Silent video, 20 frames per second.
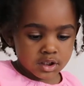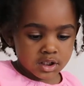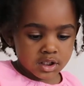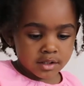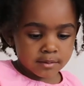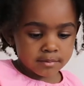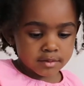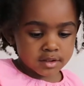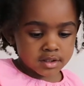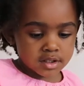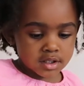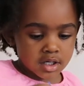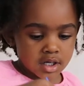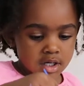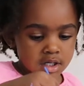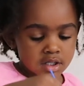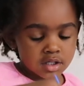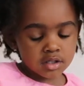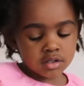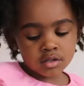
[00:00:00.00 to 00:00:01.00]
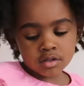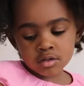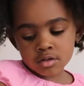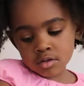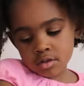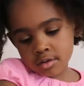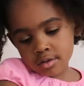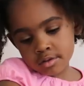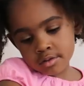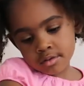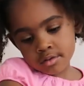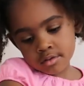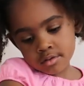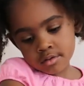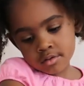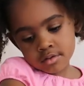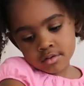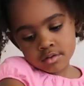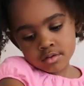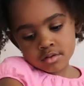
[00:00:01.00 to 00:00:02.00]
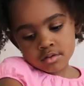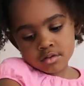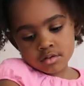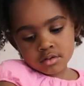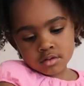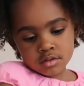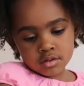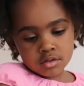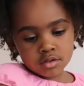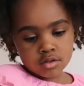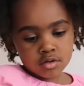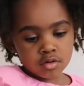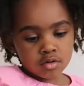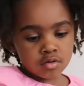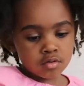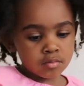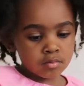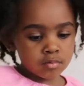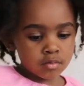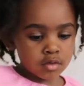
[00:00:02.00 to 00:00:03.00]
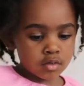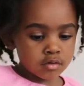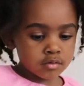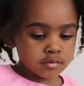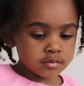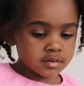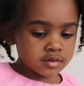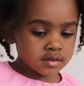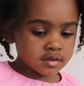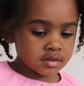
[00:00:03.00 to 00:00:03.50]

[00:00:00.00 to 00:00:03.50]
Yeah, but kind of. Almost done? Almost.